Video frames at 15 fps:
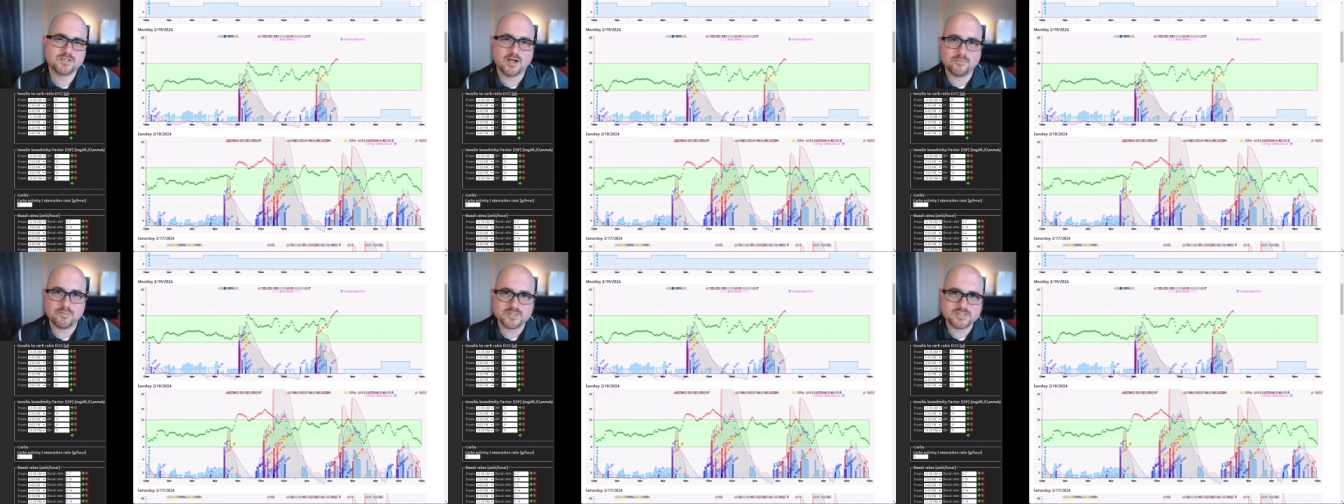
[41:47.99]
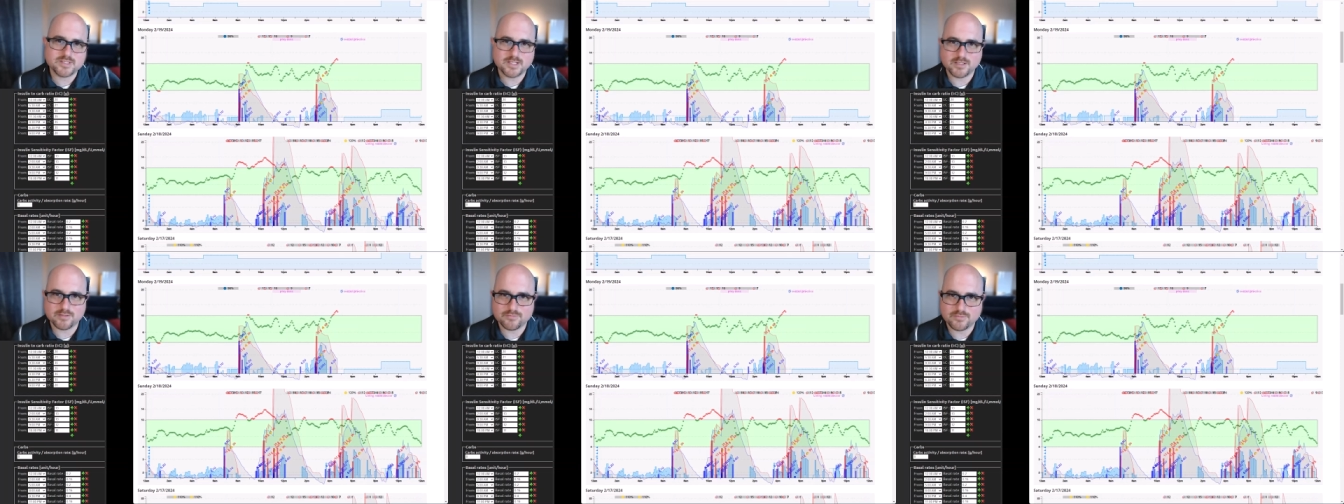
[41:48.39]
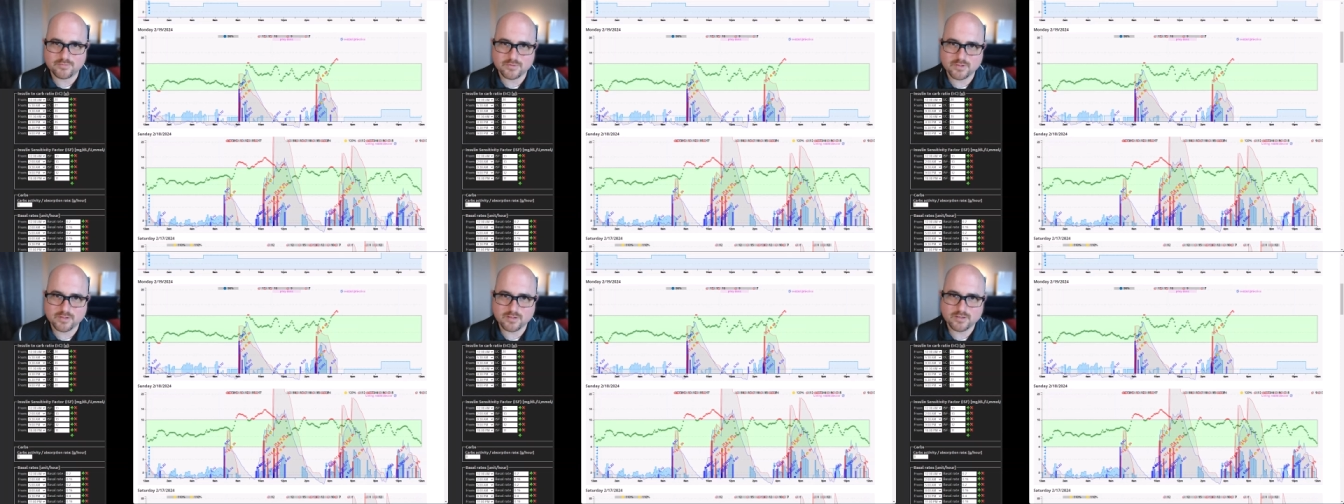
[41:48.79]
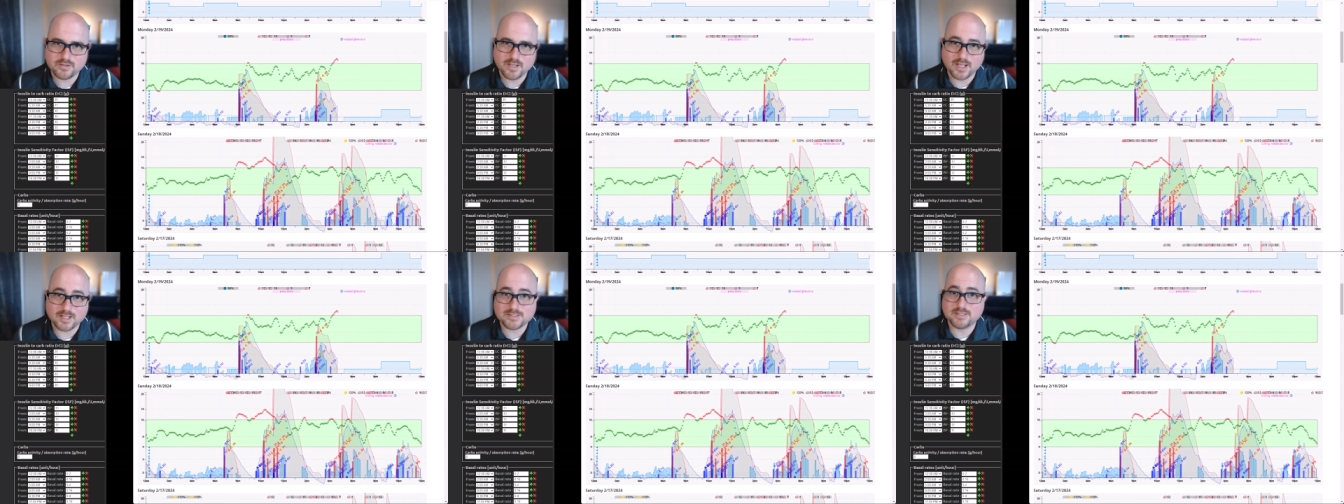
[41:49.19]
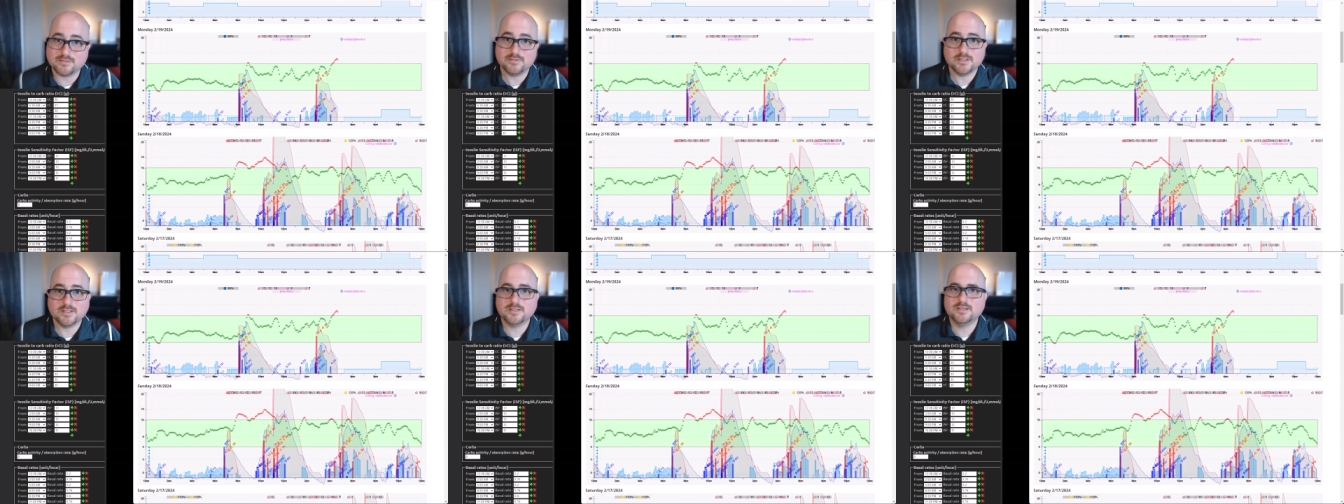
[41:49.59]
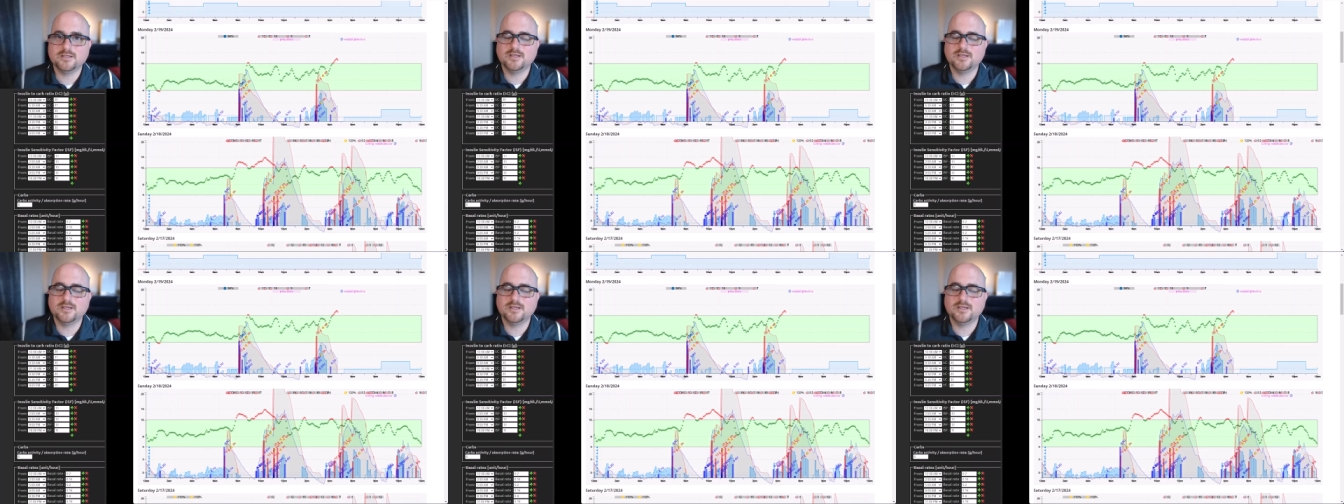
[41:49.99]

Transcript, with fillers: compensating for activity.